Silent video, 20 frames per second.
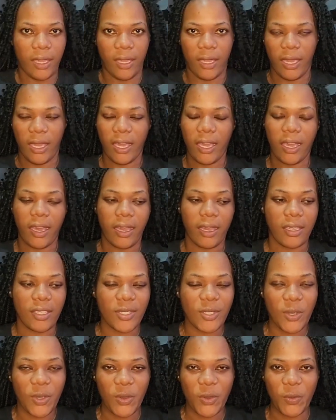Hey
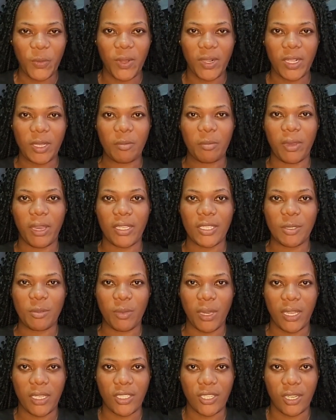guys, welcome back to
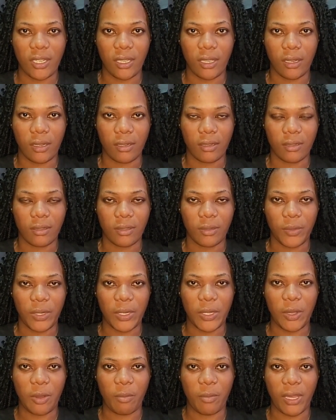my channel.
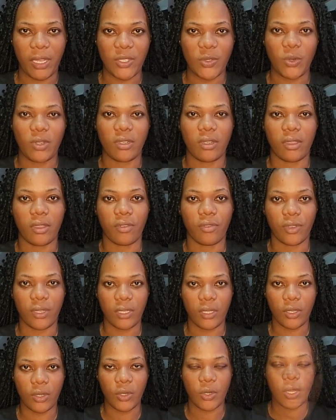Welcome back to another
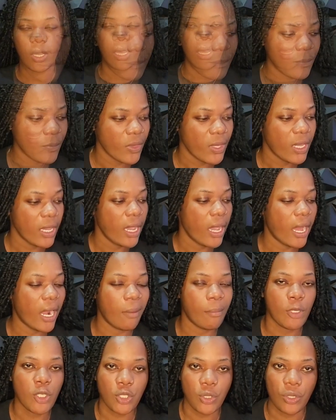video.
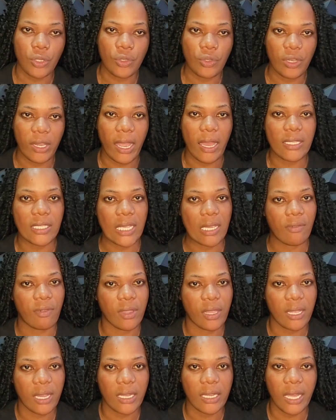I'll be showing you guys
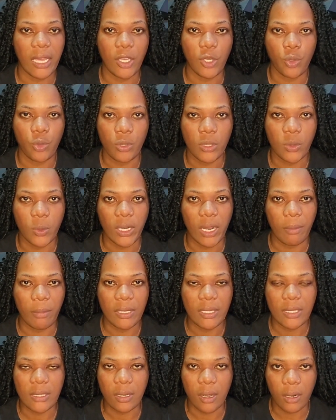everything that I use when I'm
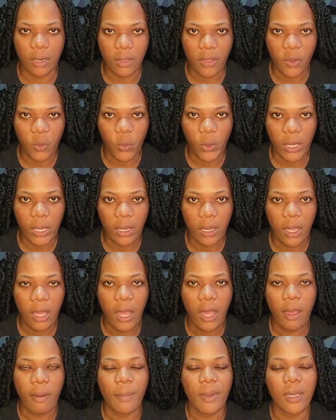installing the wig,
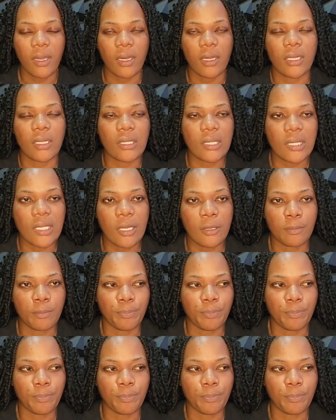because a